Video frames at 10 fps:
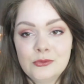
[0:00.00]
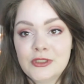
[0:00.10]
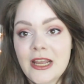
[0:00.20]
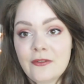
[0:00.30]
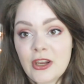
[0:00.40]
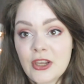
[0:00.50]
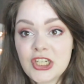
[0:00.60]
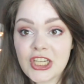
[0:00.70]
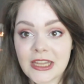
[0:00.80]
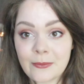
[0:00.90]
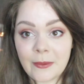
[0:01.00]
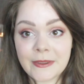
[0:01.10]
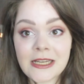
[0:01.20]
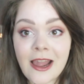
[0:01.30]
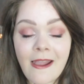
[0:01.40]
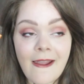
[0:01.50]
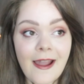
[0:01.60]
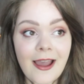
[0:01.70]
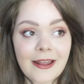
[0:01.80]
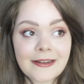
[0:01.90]
whatever you're doing at the moment.
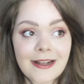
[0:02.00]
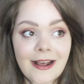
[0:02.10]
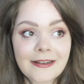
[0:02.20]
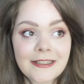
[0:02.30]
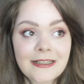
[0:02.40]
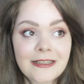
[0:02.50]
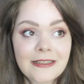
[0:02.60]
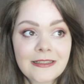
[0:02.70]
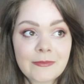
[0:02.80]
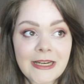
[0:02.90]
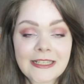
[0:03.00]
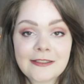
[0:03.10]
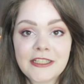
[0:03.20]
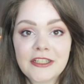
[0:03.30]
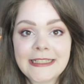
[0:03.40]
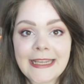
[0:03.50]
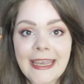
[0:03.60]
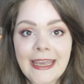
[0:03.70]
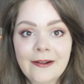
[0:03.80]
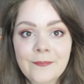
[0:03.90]
And until my next video, take
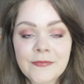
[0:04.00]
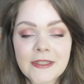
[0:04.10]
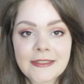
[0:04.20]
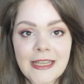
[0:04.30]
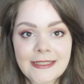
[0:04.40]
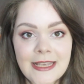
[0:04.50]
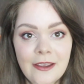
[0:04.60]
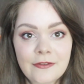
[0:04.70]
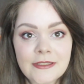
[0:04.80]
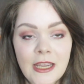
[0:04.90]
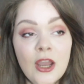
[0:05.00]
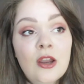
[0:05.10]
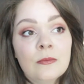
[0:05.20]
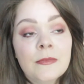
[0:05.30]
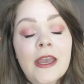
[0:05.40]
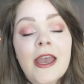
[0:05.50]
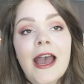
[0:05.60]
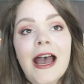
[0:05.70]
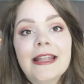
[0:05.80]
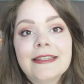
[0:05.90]
care, stay safe, stay home,
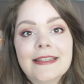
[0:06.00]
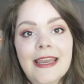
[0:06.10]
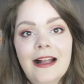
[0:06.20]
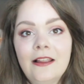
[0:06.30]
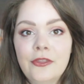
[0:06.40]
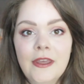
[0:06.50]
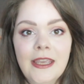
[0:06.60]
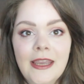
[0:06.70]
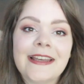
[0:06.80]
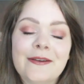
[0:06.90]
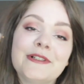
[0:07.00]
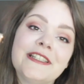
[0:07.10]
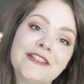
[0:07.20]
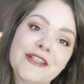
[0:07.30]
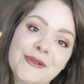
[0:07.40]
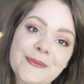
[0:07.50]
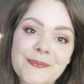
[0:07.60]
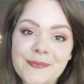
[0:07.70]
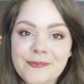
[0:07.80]
and stay healthy. I will see you soon.